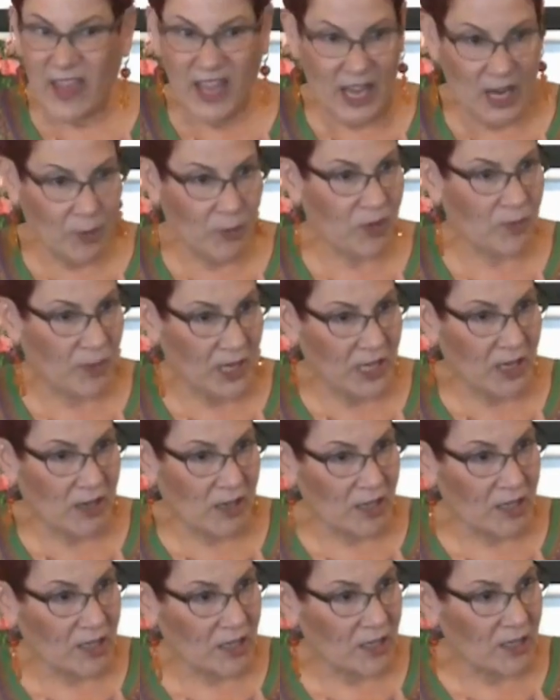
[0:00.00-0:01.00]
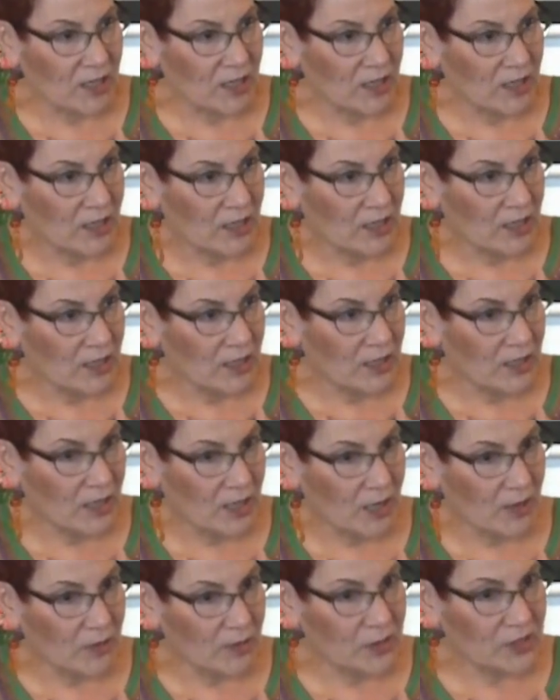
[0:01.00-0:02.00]
the heck with my car.
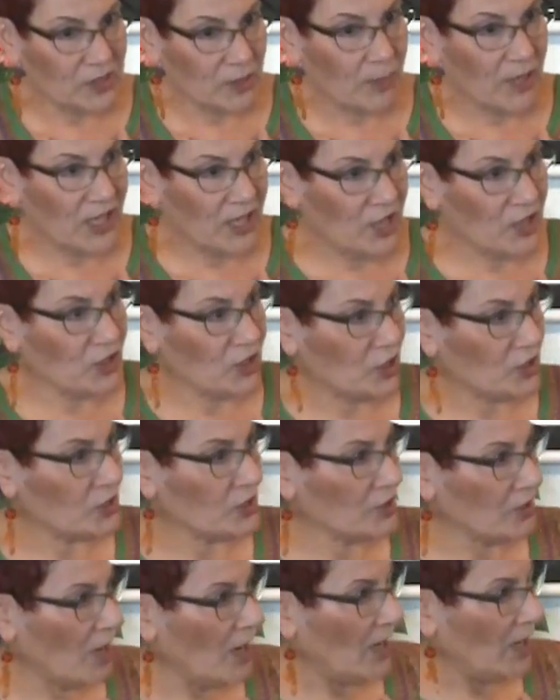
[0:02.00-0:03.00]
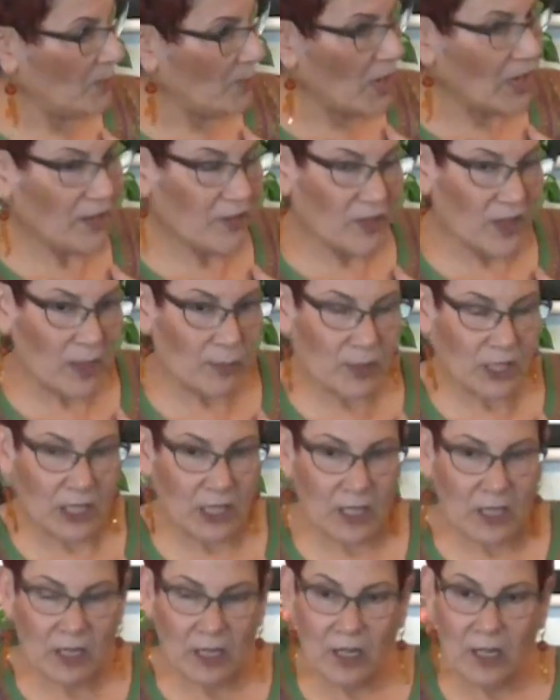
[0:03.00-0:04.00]
You know, somebody didn't just die in my
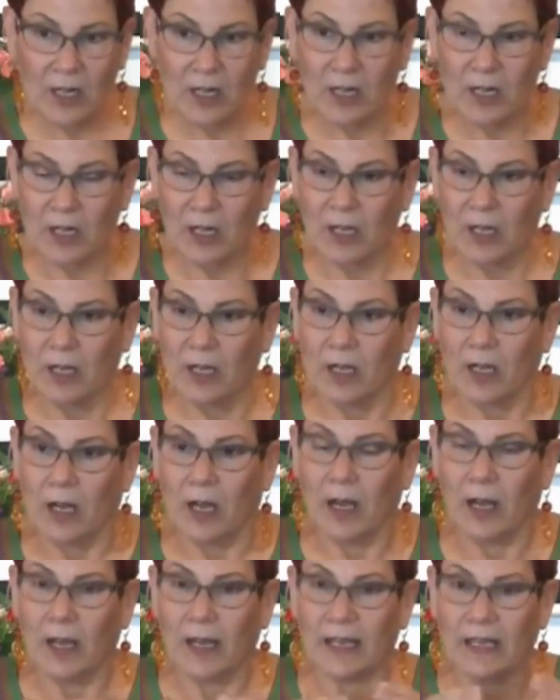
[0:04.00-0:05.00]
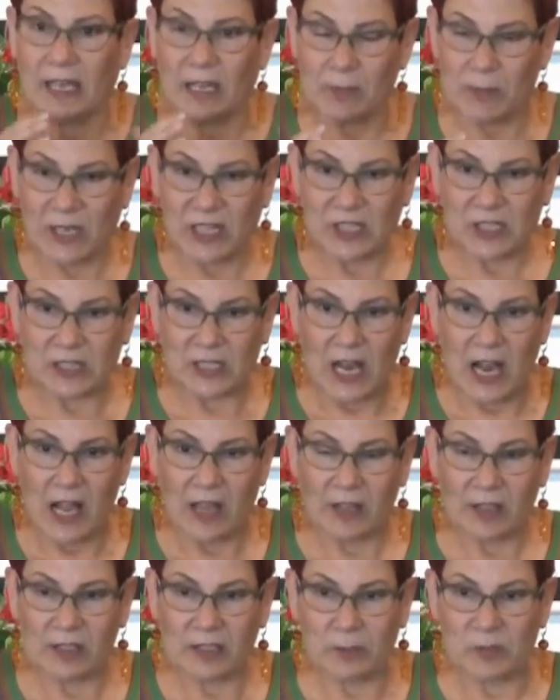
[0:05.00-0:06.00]
family. I get my
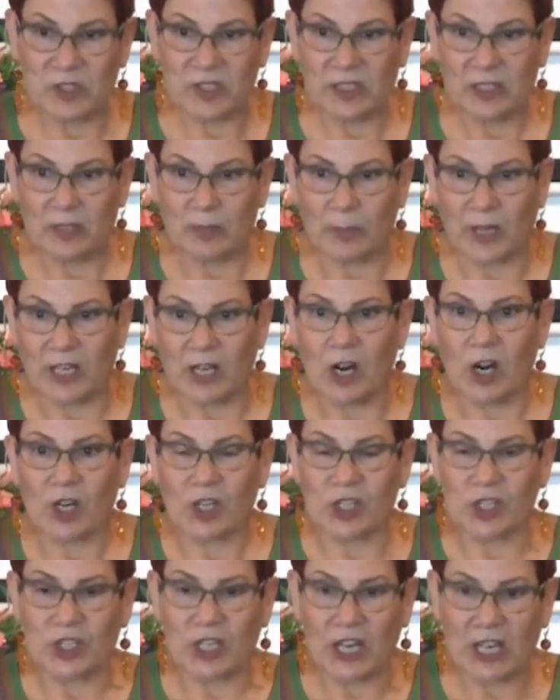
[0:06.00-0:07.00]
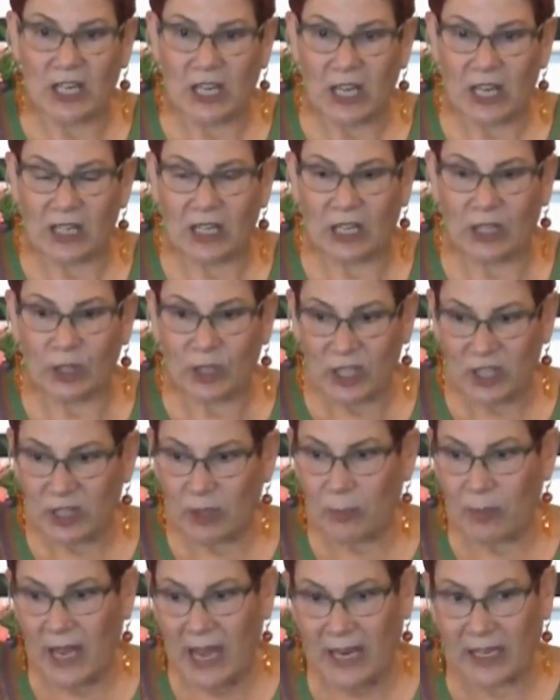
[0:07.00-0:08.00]
salad and I'm sitting in my car shaking and I look
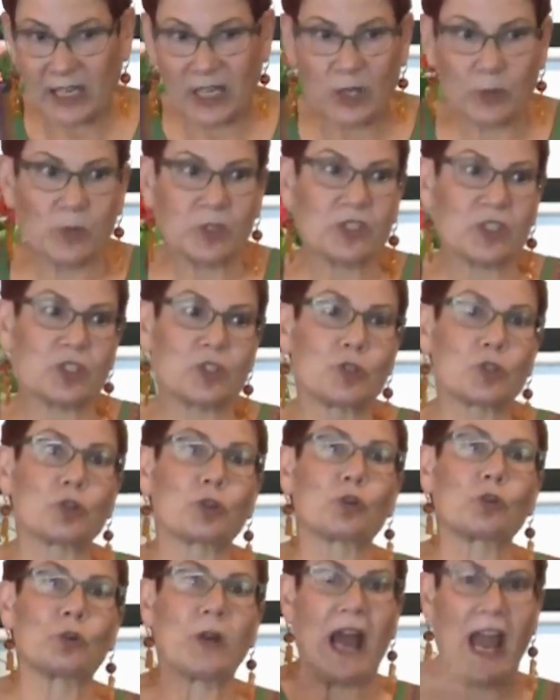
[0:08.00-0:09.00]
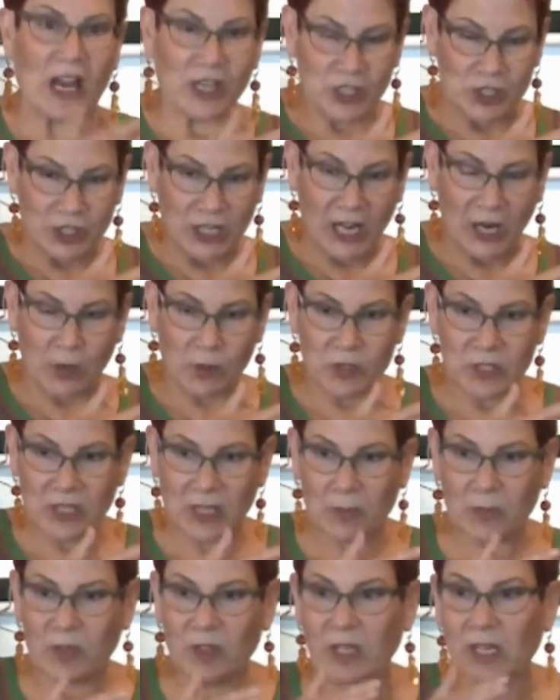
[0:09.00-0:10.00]
at the back end, which is trashed out,
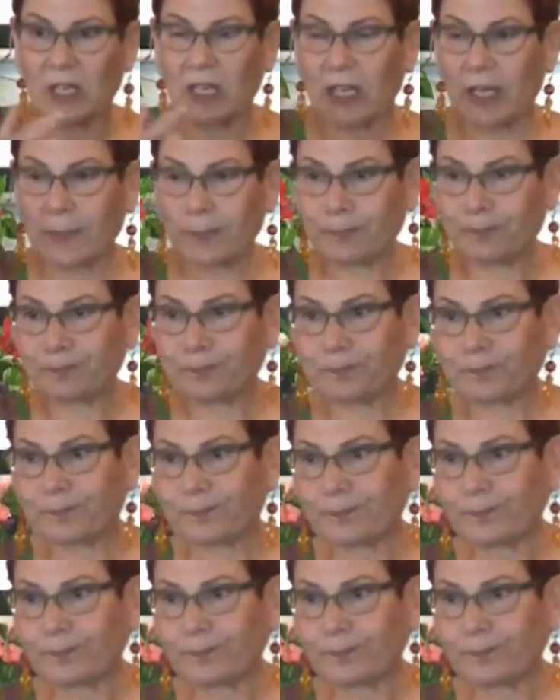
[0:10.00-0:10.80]
and I'm thinking,